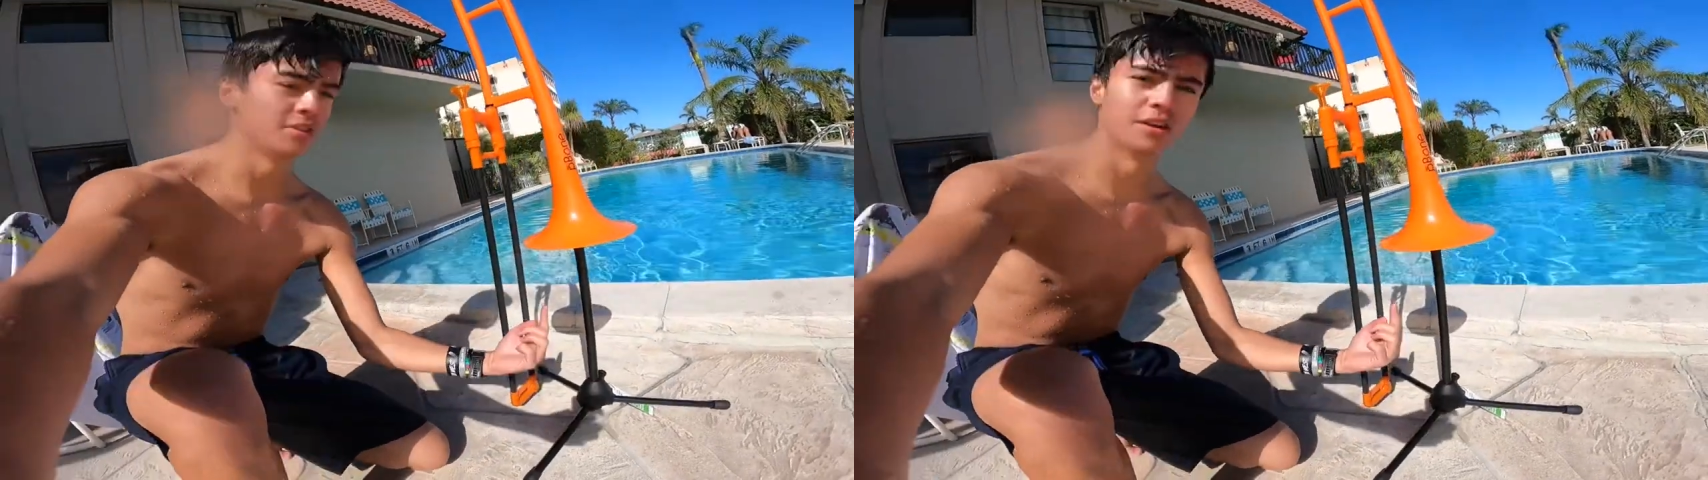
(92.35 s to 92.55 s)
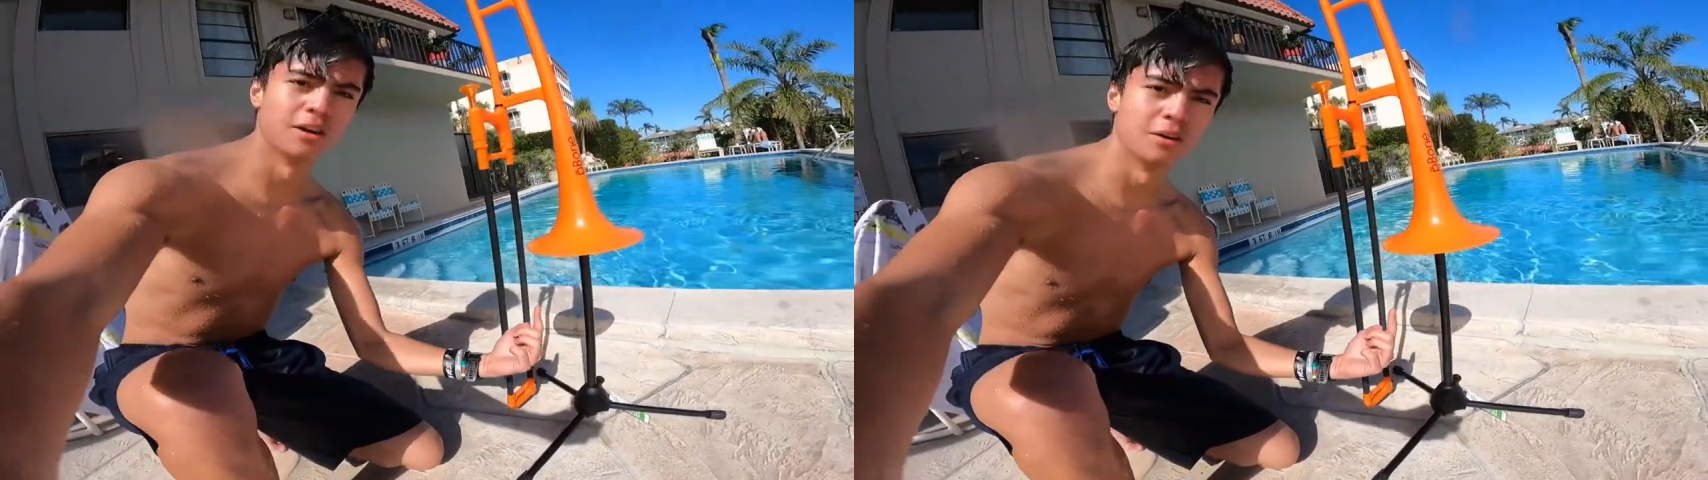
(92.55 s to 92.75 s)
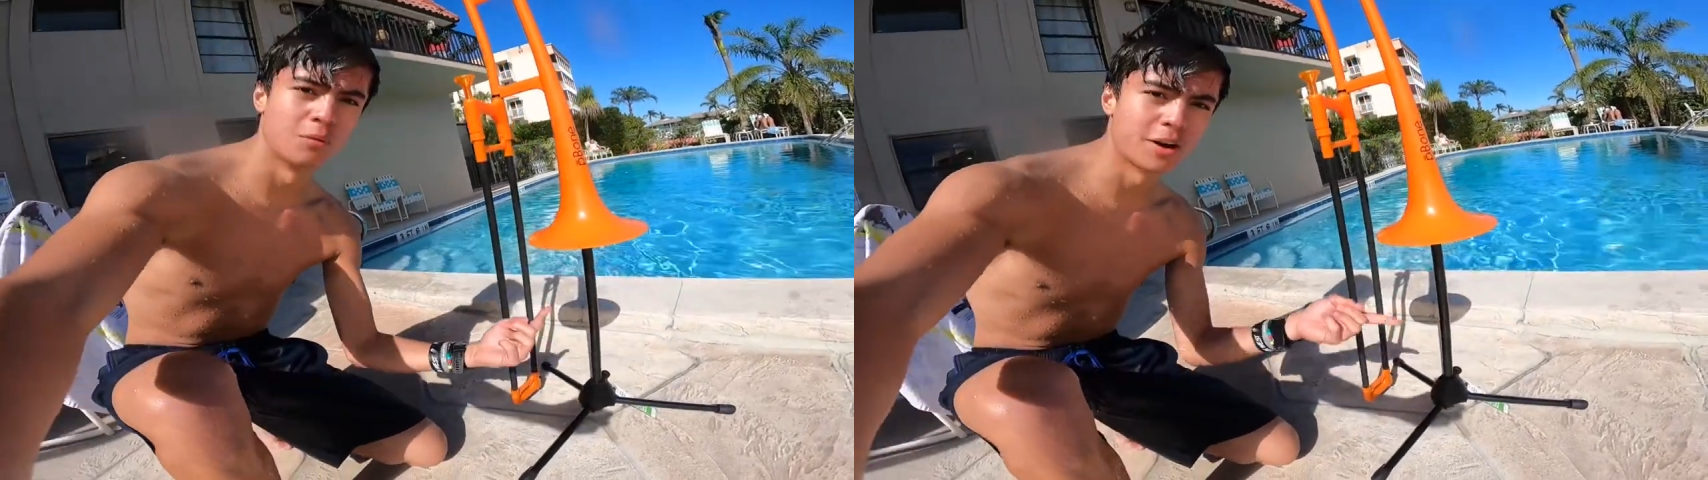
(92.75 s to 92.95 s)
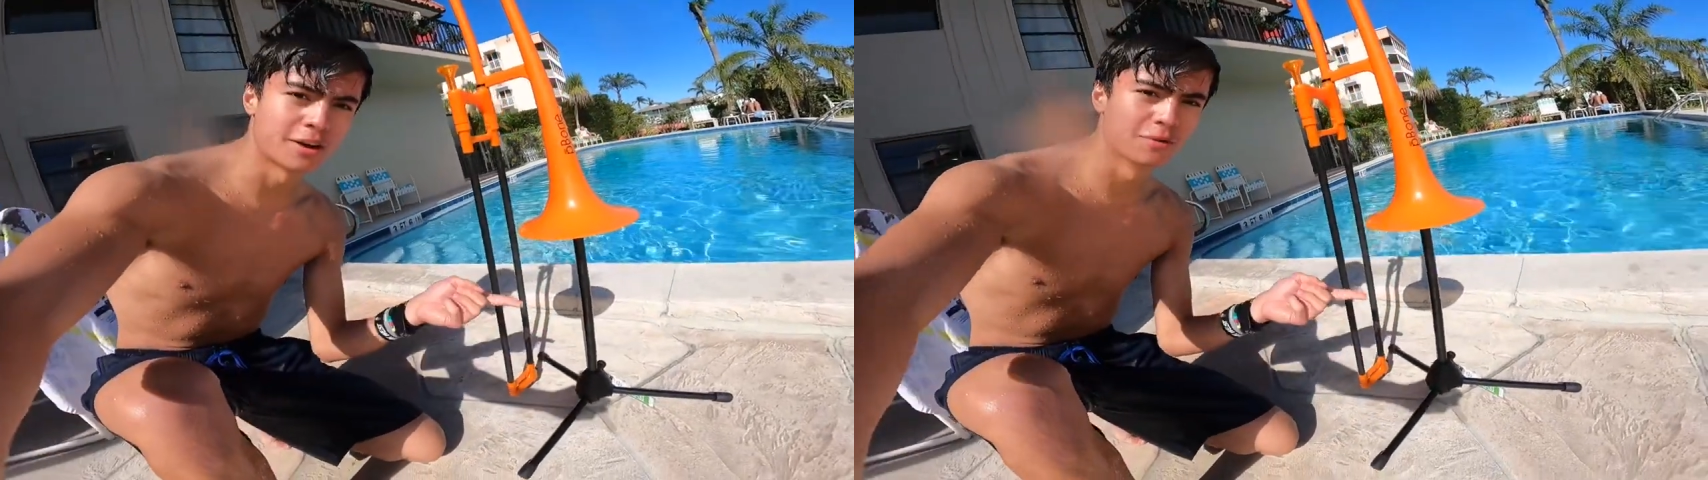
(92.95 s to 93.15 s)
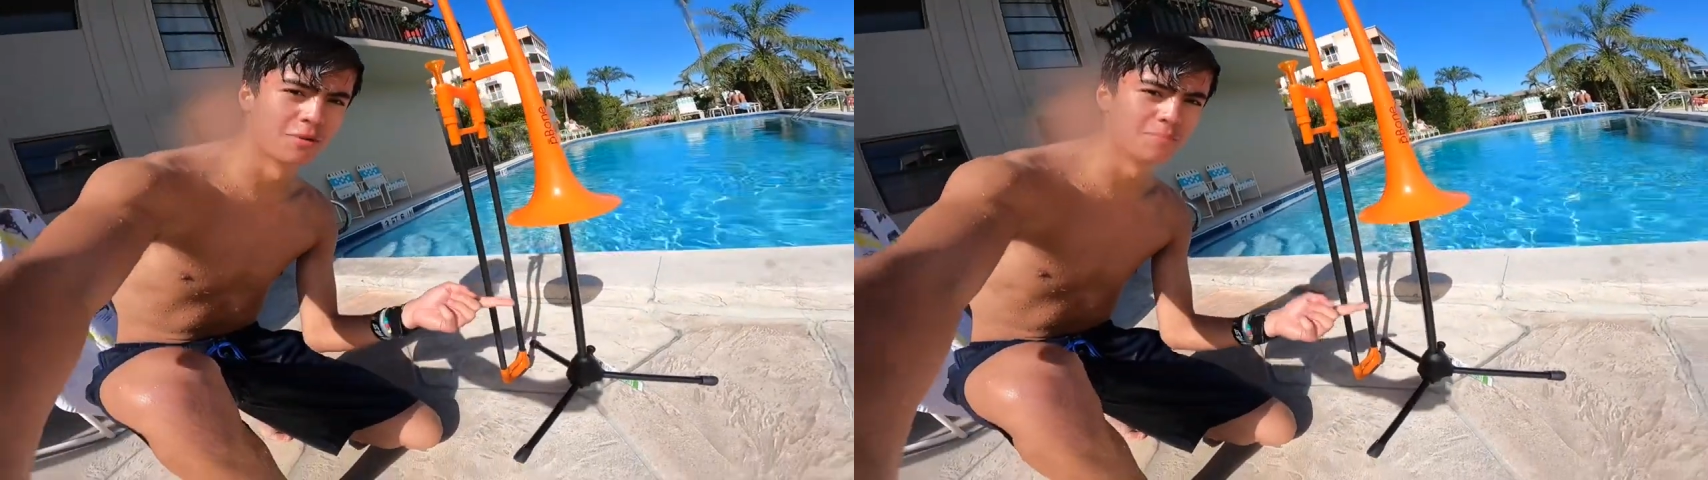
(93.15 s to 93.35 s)
the
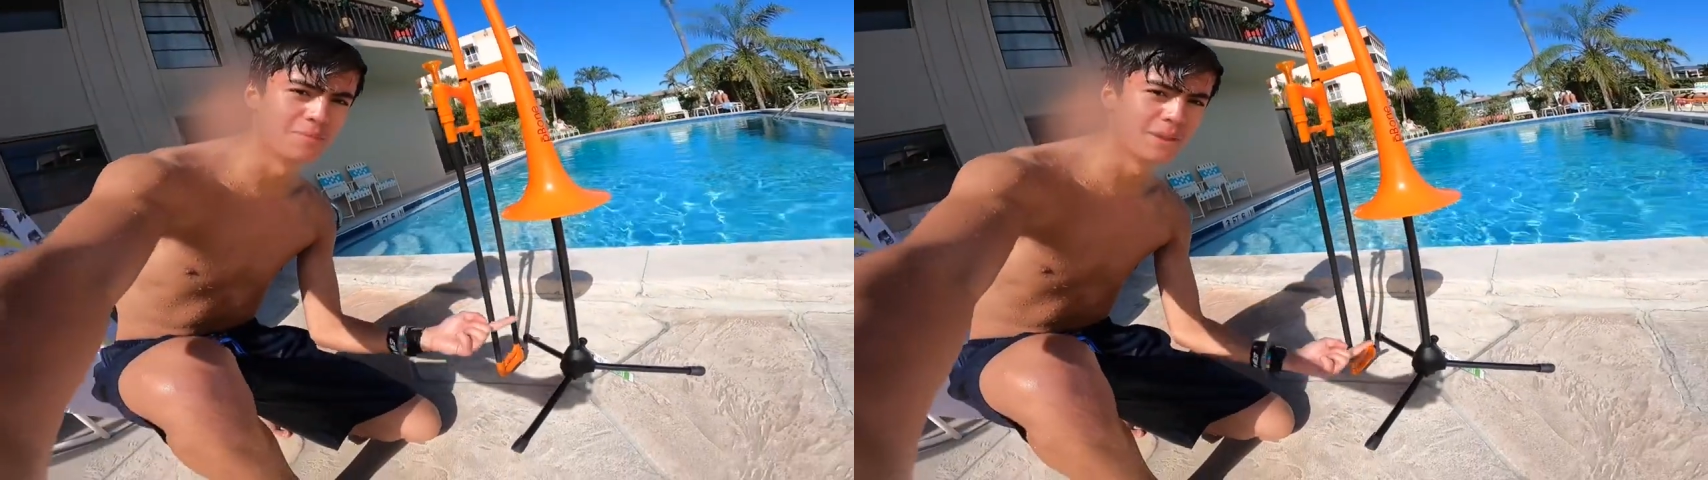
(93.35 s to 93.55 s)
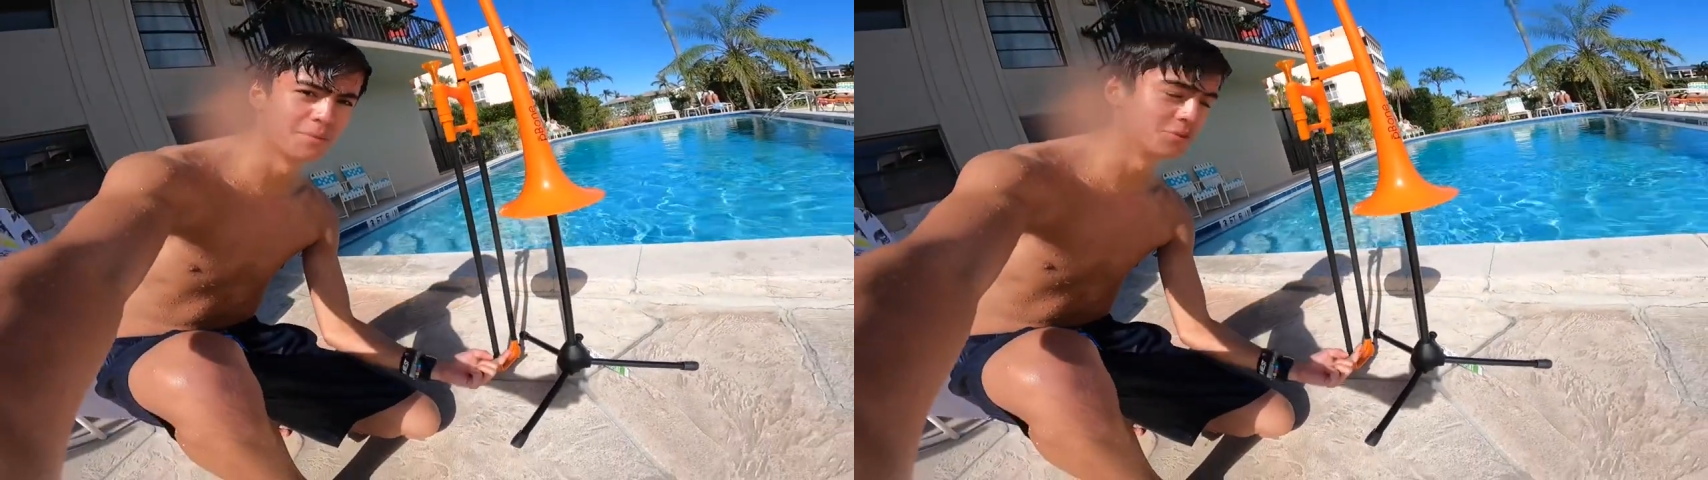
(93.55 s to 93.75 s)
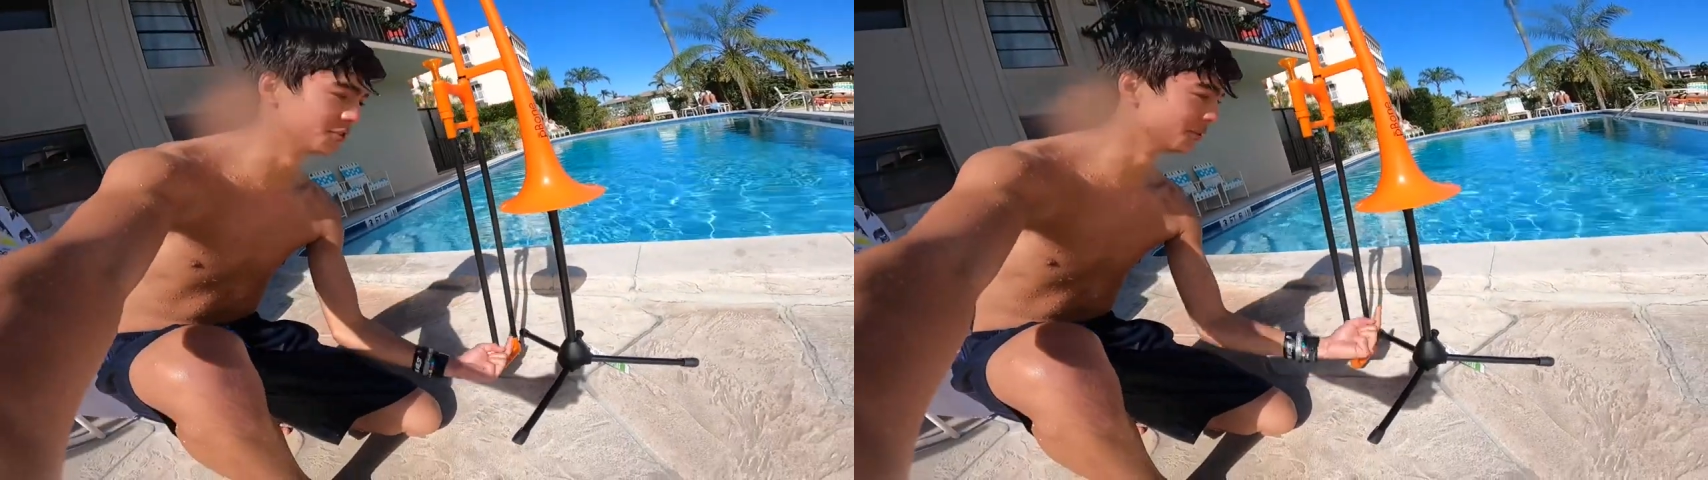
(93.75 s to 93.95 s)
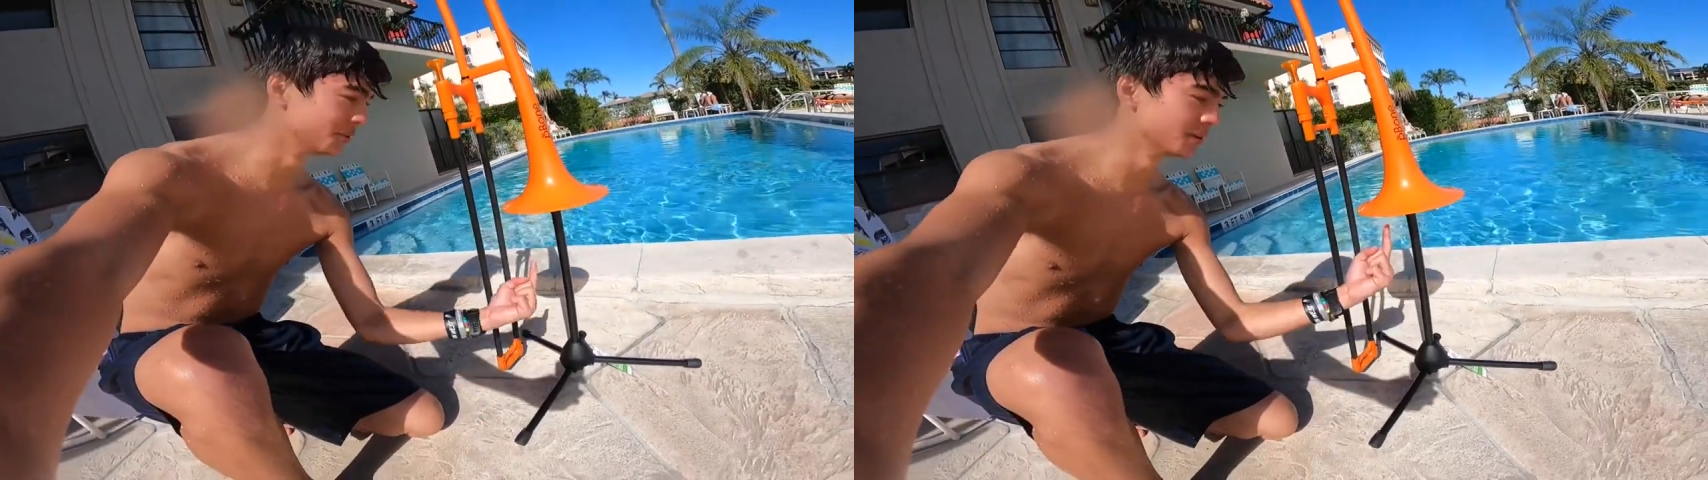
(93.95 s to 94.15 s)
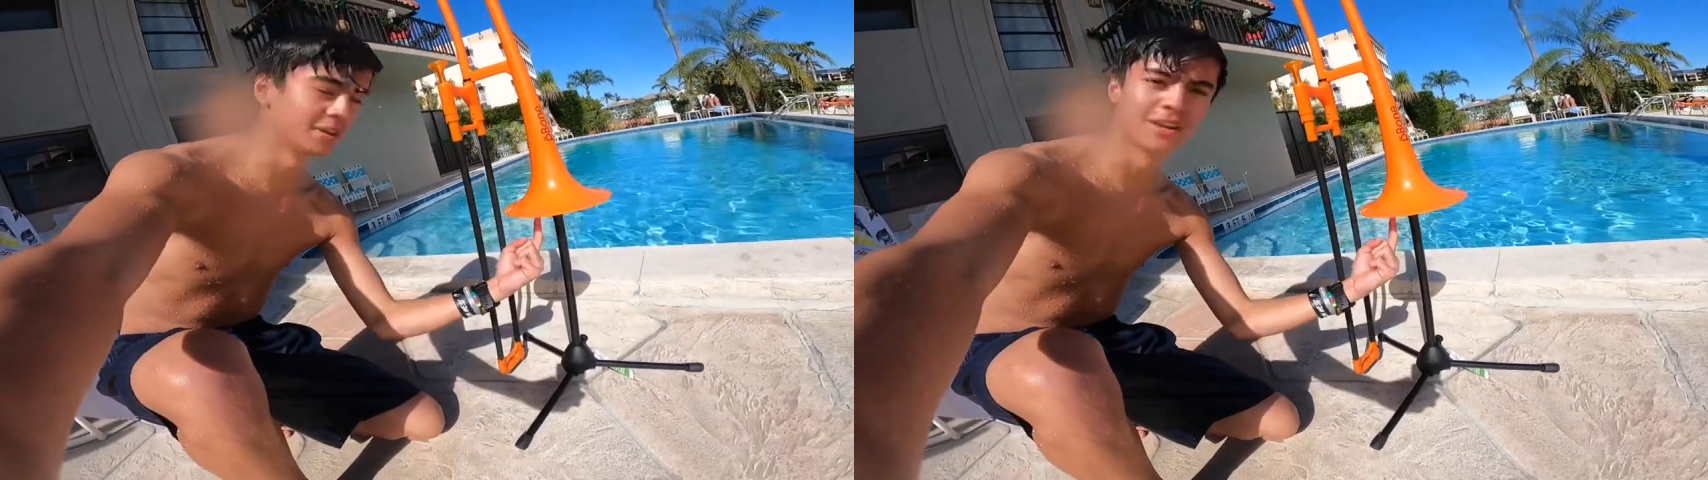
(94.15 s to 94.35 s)
water won't be able
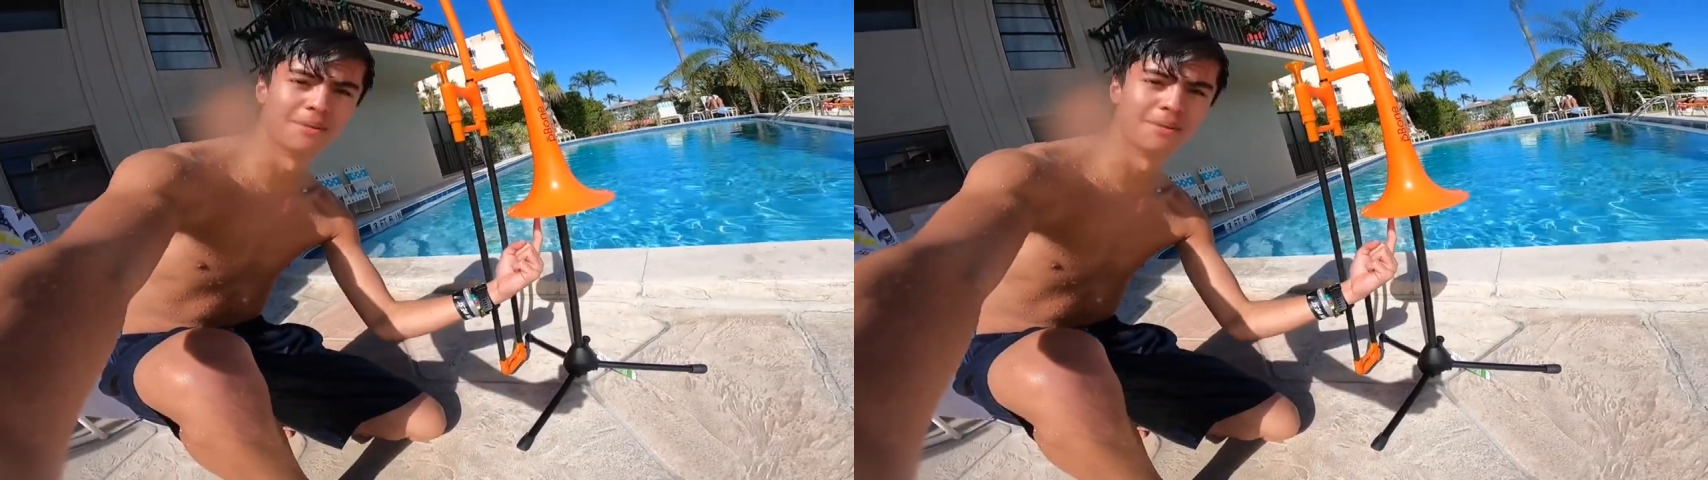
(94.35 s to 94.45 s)
to